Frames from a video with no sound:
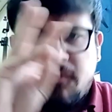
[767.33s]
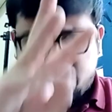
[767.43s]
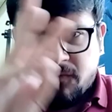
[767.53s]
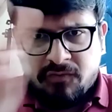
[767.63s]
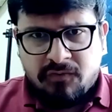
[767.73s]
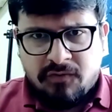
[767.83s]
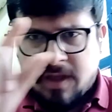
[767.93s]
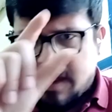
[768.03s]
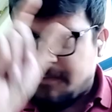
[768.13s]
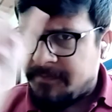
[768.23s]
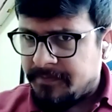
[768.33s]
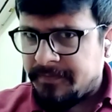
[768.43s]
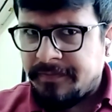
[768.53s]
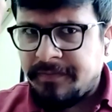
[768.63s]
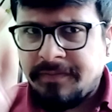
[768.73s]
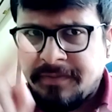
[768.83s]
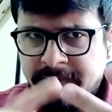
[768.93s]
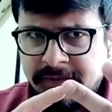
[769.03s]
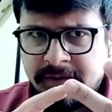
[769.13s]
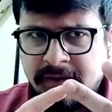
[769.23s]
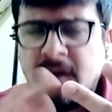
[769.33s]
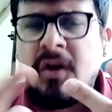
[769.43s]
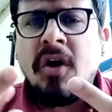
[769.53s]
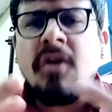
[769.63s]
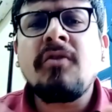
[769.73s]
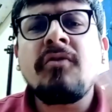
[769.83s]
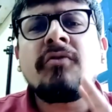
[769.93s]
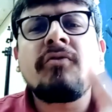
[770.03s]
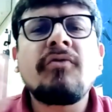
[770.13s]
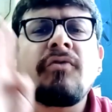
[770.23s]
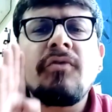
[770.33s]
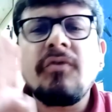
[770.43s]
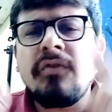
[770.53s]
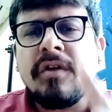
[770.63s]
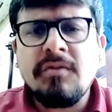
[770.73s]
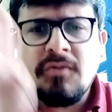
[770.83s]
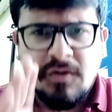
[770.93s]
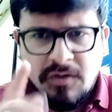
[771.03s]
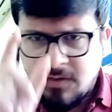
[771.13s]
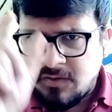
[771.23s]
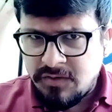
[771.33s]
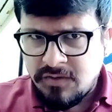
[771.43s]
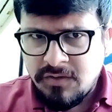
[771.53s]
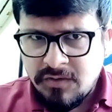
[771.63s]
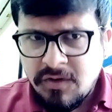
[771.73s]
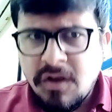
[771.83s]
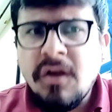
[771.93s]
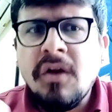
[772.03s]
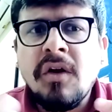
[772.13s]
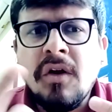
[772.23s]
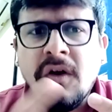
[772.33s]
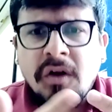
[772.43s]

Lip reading: Or do you want to use a logo on social media like Facebook?